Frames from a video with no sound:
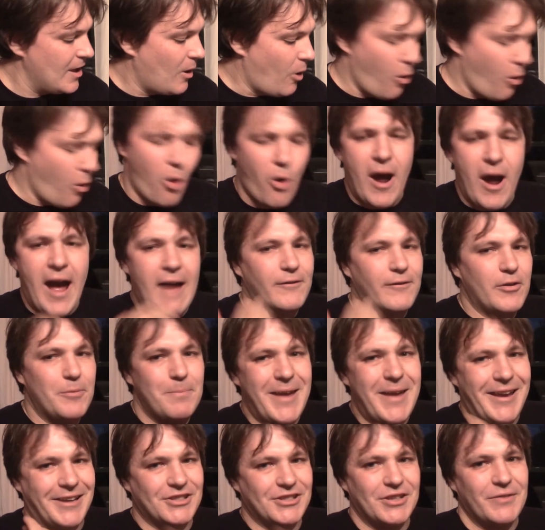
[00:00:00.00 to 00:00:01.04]
or have a
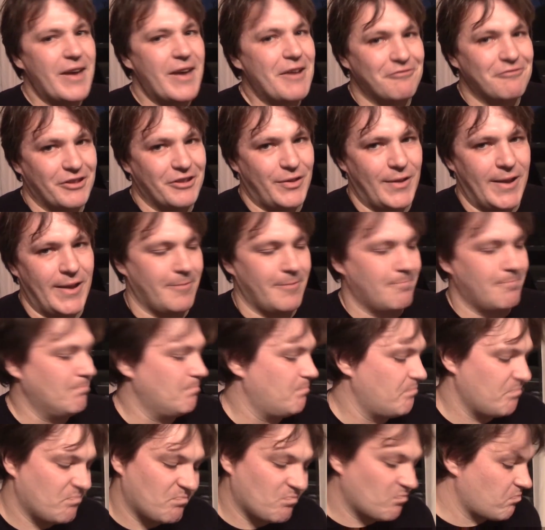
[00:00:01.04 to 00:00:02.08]
mix of everything.
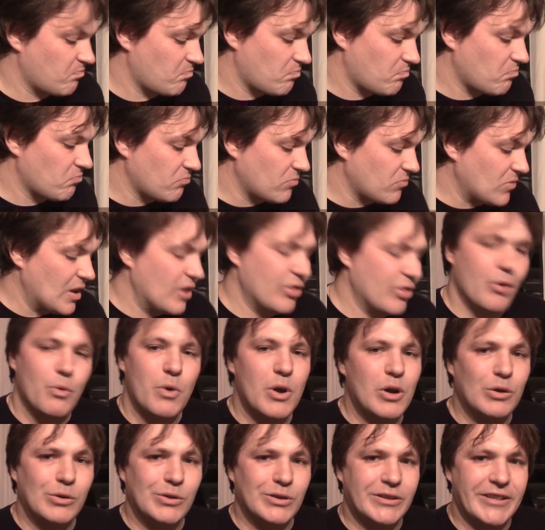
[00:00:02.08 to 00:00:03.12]
The
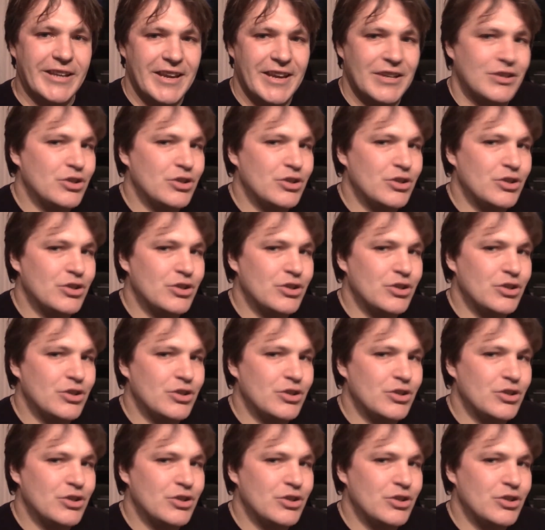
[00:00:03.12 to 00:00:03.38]
world is your